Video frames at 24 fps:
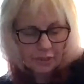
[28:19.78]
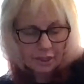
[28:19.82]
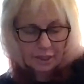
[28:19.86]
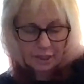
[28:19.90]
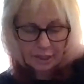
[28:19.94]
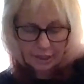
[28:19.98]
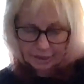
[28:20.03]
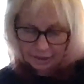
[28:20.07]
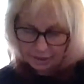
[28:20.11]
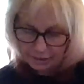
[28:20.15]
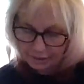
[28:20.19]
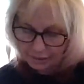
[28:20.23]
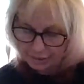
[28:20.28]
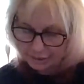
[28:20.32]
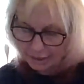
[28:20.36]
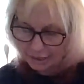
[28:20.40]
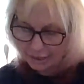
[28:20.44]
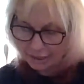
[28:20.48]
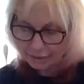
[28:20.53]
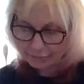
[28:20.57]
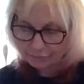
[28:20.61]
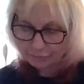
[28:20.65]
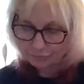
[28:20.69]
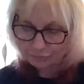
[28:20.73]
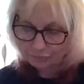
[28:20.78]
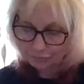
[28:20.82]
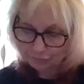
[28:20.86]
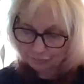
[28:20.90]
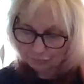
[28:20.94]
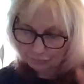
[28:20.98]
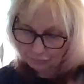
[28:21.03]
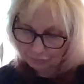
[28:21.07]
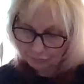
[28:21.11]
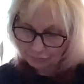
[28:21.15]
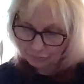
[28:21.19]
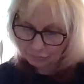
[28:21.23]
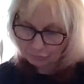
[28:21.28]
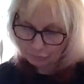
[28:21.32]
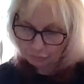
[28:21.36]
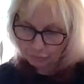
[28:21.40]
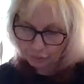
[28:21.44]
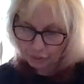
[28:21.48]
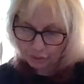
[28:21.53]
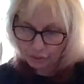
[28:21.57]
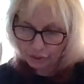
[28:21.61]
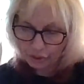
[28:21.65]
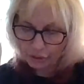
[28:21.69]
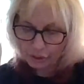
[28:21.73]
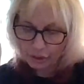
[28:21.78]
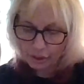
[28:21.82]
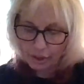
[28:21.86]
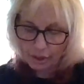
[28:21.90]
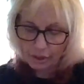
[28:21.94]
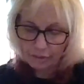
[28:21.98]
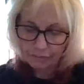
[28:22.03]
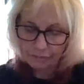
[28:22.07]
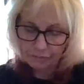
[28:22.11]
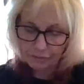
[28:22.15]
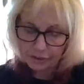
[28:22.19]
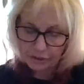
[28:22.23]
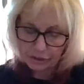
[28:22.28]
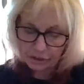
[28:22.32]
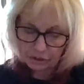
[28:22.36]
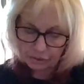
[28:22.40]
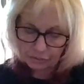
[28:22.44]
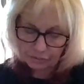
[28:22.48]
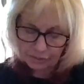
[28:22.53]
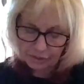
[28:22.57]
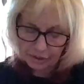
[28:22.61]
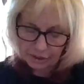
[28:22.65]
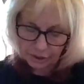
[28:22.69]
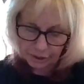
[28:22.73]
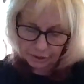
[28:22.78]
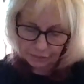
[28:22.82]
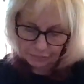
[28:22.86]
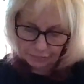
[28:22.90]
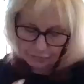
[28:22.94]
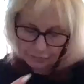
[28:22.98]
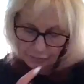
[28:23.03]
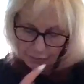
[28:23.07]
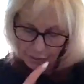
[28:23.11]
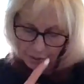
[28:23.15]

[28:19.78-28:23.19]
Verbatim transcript: Like I said, broke your heart, fixed your vision.